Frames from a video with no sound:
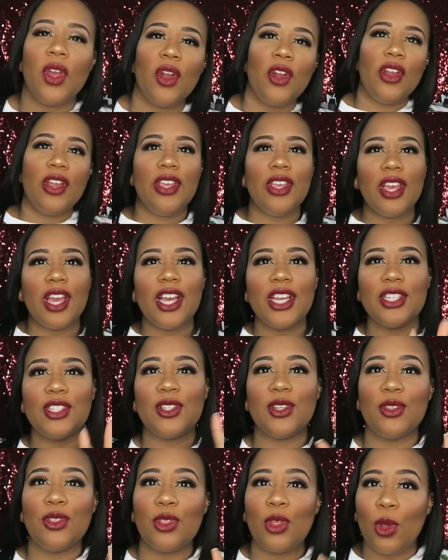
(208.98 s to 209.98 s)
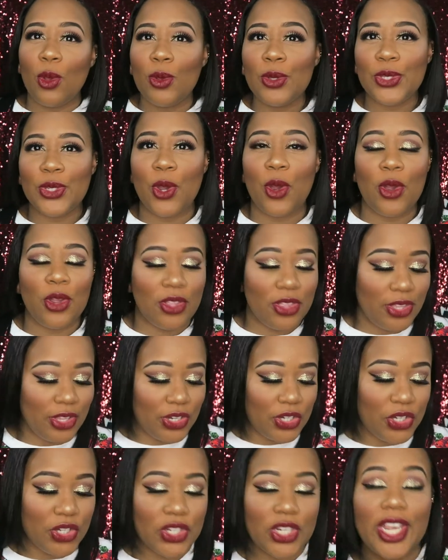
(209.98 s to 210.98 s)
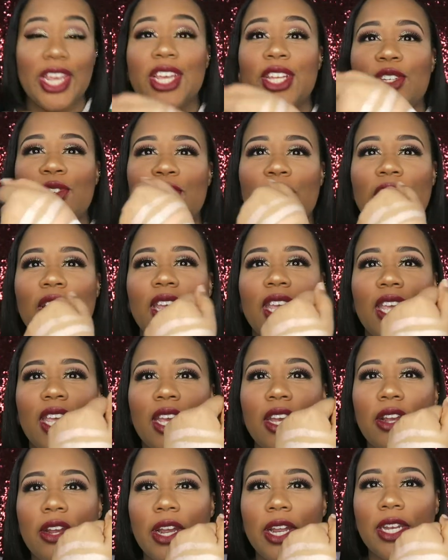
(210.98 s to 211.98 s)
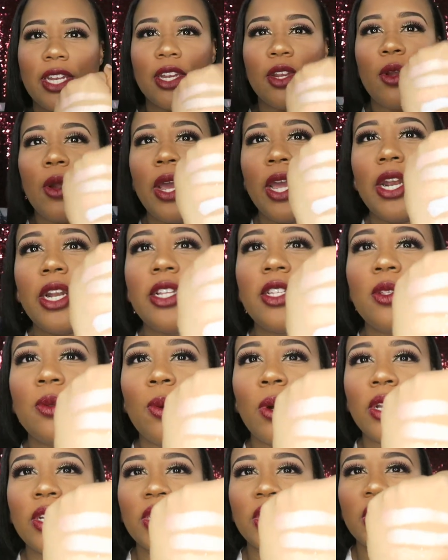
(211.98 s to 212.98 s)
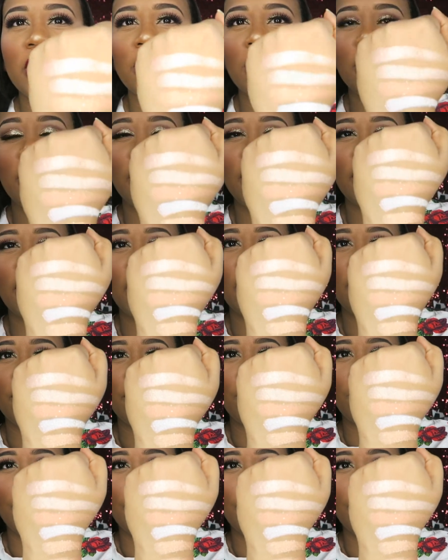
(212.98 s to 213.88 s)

all right you guys so those are the shades right here i did go ahead and swatch each and every